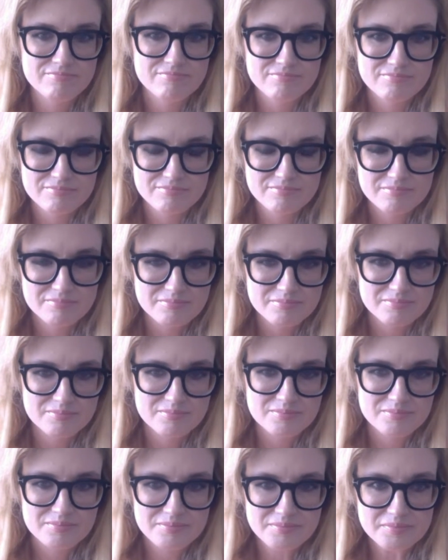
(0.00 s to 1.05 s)

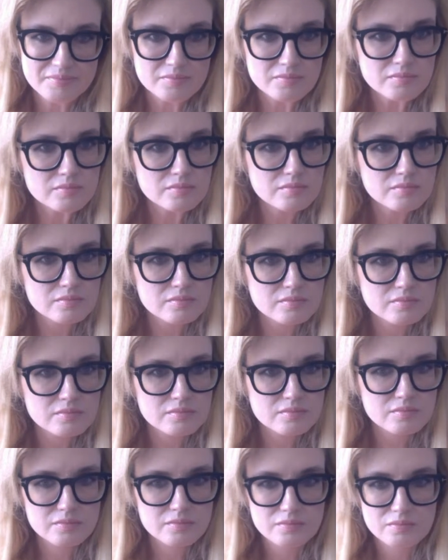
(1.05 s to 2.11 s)

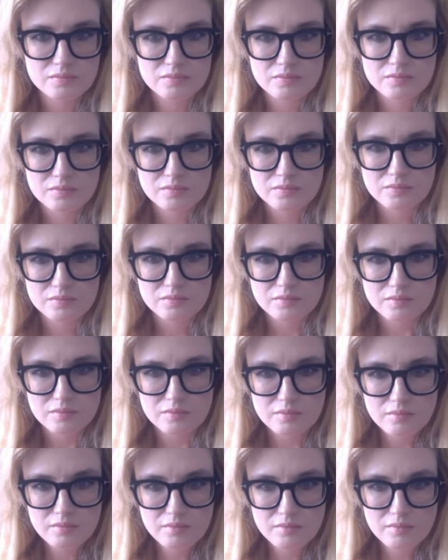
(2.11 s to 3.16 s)

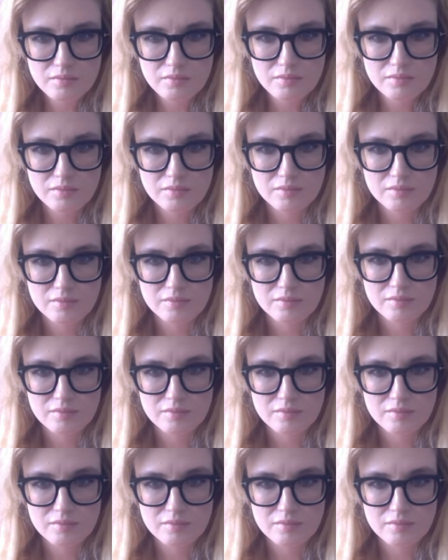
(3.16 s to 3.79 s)
Nothing is said.